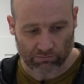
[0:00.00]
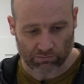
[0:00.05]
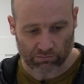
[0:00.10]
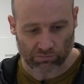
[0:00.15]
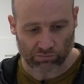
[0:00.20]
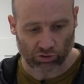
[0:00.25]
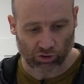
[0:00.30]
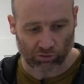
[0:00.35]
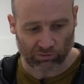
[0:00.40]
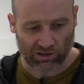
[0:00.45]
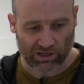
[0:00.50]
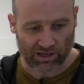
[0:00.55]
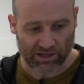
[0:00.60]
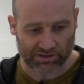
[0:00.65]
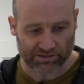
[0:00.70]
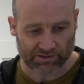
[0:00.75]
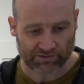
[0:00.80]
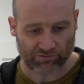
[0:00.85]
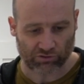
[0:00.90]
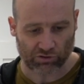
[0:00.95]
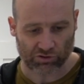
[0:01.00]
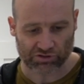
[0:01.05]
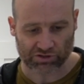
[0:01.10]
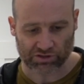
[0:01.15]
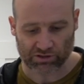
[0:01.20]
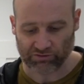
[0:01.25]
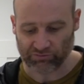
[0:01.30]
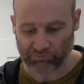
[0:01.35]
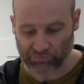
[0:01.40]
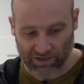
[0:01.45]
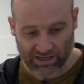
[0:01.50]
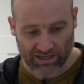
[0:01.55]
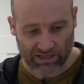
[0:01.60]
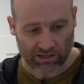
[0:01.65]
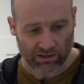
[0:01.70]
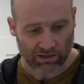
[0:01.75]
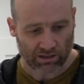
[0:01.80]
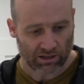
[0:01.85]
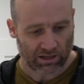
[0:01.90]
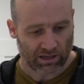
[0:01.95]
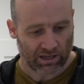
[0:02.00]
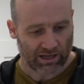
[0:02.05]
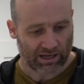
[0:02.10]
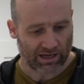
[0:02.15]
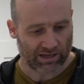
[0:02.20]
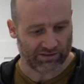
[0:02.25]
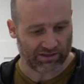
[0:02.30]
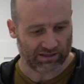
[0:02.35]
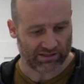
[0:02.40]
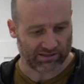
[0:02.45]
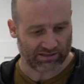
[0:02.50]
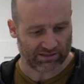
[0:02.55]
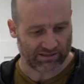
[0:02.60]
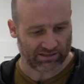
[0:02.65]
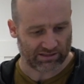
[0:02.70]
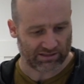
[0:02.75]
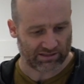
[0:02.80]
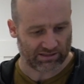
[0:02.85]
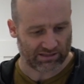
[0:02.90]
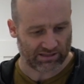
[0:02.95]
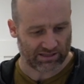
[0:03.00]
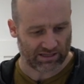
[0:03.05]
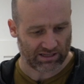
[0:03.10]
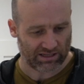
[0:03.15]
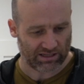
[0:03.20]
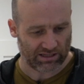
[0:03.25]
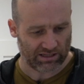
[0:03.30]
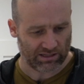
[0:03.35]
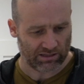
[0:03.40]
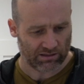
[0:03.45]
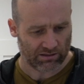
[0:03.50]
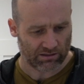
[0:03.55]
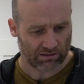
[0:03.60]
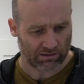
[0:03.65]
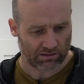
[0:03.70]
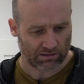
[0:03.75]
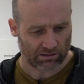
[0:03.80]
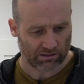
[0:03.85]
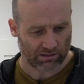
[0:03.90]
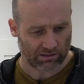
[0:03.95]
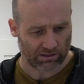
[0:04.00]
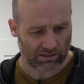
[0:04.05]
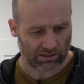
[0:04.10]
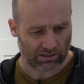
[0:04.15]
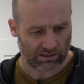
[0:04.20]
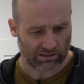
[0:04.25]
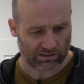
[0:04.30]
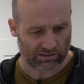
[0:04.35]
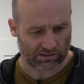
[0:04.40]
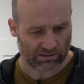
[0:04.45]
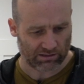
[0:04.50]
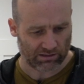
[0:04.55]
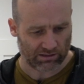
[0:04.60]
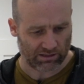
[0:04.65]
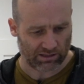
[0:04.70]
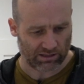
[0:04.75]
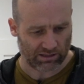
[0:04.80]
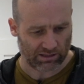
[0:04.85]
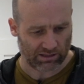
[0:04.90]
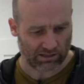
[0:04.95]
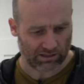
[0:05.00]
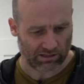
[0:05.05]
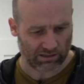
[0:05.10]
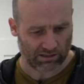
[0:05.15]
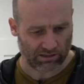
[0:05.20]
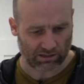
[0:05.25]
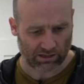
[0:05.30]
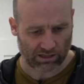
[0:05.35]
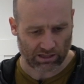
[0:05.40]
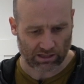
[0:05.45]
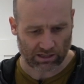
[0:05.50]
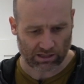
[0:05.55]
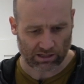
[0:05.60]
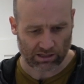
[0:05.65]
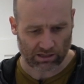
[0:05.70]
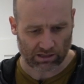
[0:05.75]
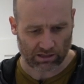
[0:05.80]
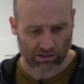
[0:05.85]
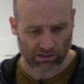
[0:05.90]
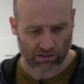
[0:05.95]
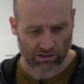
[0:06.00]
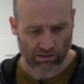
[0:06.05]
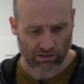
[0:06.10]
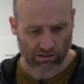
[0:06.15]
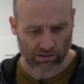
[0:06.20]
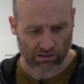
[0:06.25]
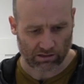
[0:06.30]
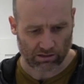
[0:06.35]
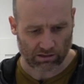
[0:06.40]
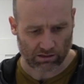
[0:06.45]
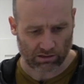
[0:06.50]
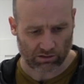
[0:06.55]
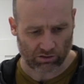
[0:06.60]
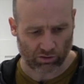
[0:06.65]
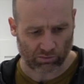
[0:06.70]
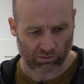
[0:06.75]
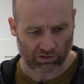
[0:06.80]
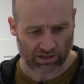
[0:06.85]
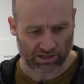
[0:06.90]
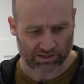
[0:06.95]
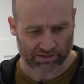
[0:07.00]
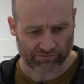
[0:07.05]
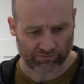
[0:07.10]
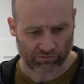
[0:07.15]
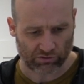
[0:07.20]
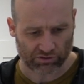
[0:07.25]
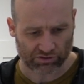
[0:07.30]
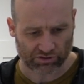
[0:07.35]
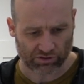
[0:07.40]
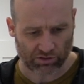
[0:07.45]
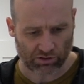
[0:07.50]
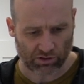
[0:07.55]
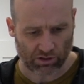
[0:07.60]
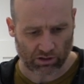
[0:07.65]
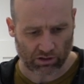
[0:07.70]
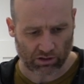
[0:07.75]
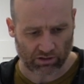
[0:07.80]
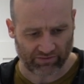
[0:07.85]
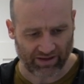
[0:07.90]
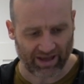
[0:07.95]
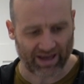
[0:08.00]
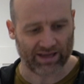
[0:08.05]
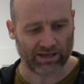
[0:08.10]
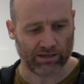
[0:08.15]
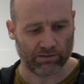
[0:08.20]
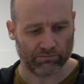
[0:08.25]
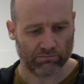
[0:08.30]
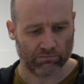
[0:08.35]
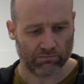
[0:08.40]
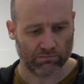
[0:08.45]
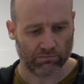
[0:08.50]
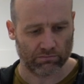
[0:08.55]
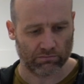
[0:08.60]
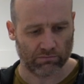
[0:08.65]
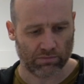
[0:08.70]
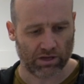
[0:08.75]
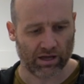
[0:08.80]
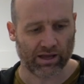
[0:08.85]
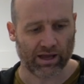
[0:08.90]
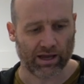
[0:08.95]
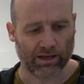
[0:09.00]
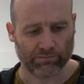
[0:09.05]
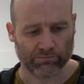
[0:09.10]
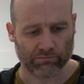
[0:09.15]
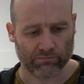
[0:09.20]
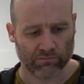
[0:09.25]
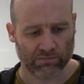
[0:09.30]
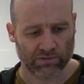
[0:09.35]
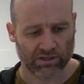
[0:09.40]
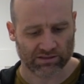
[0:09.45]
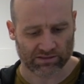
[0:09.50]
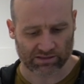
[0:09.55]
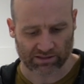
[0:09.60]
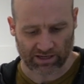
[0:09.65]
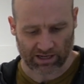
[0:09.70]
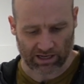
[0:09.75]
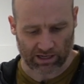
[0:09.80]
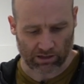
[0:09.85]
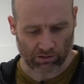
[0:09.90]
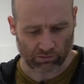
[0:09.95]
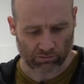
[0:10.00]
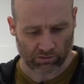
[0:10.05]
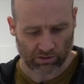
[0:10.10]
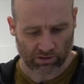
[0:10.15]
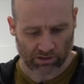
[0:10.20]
normalized version of B, and then C is the normalized version of A. Okay, so now,